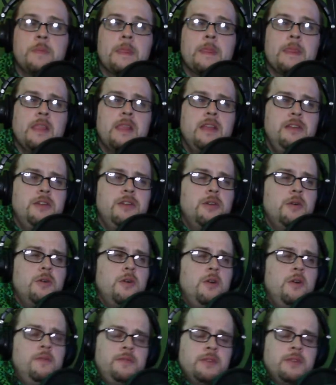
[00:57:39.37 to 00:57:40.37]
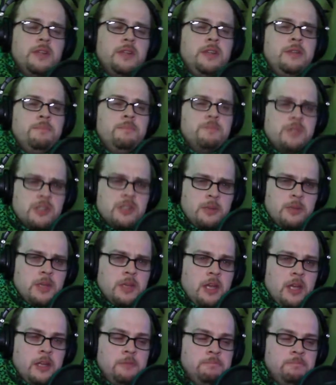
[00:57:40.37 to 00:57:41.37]
And, hopefully
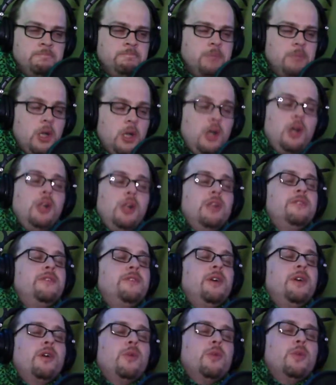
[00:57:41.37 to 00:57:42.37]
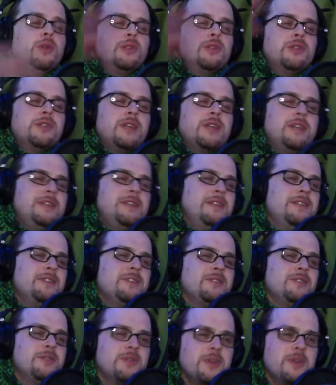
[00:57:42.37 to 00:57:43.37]
someday all of our wishes, ideas,
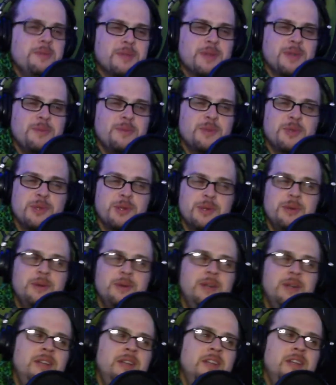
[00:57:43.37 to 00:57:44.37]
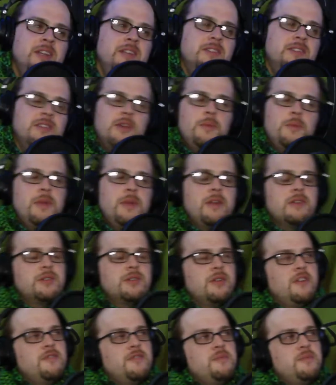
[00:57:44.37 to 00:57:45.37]
and dreams come true, and some
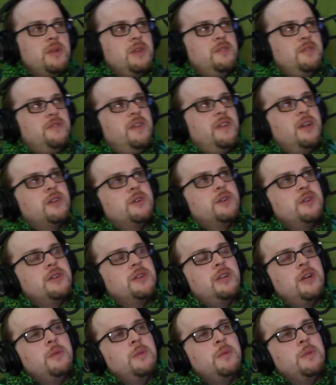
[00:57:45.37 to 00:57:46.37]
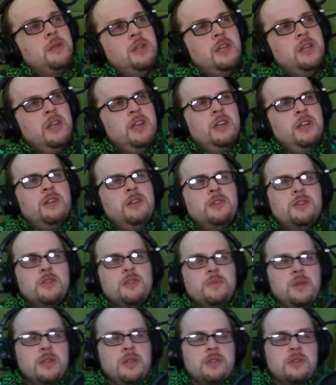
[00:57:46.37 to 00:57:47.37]
Airsoft manufacturing company just
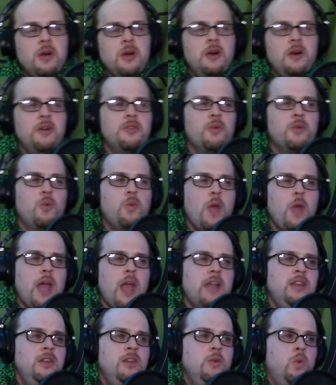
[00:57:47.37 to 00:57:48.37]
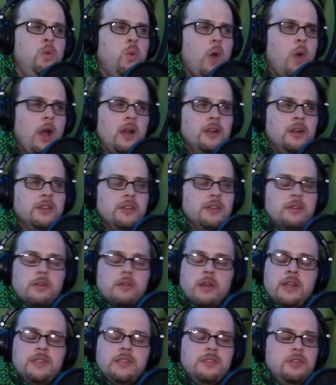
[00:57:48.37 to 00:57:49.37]
makes all the wacky, wild, and
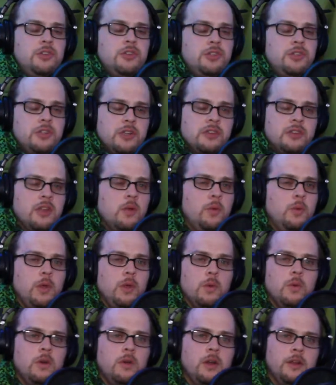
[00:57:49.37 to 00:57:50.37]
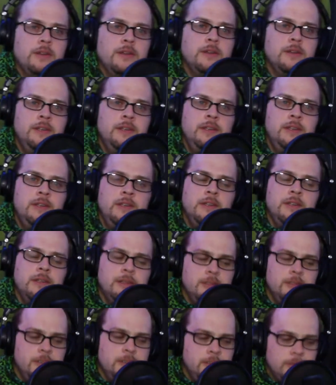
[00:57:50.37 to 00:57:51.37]
crazy shit that we want.
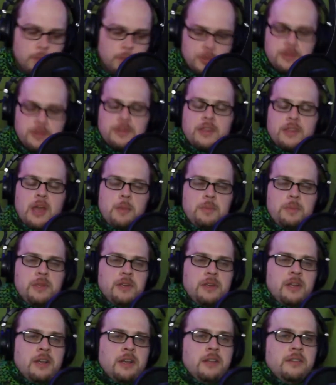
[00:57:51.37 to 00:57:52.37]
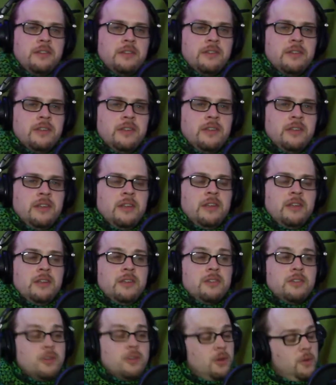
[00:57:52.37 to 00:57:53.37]
Wouldn't that be nice?
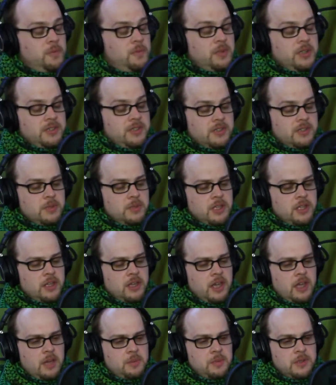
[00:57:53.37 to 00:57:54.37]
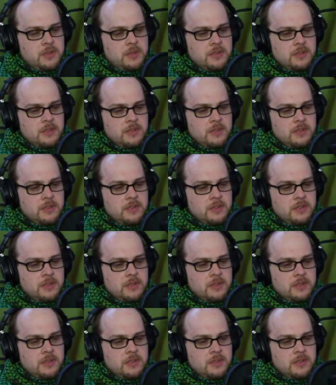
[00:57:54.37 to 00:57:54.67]
So hopefully someday it happens.